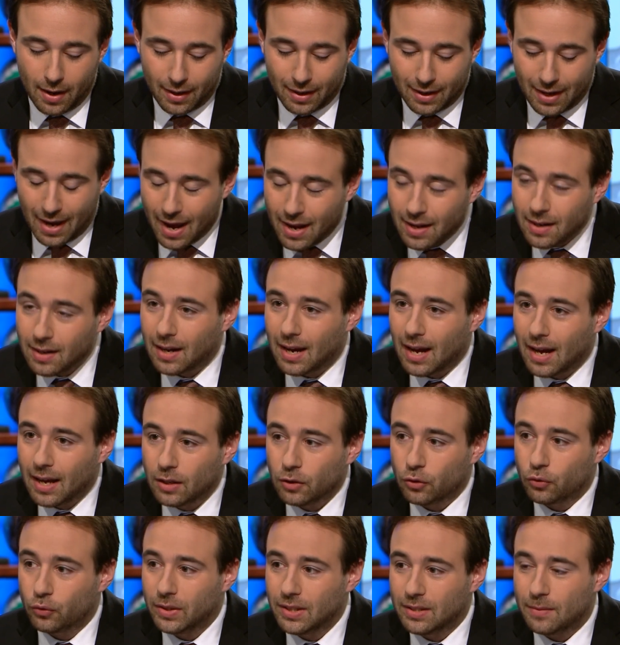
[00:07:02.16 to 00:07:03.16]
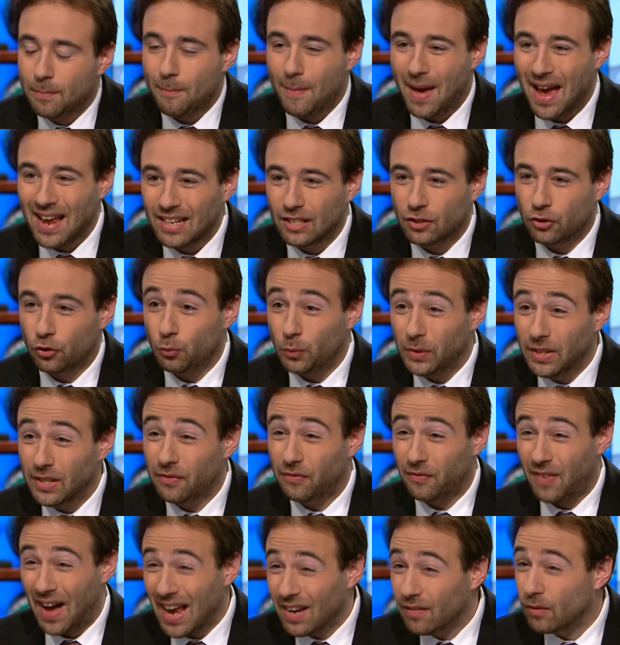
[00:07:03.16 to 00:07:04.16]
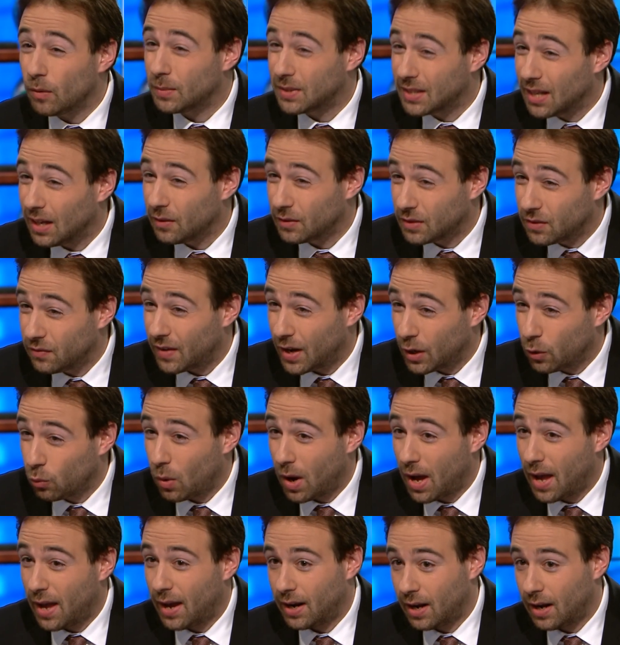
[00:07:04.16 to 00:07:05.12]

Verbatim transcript: can countries manage to redefine themselves in that way?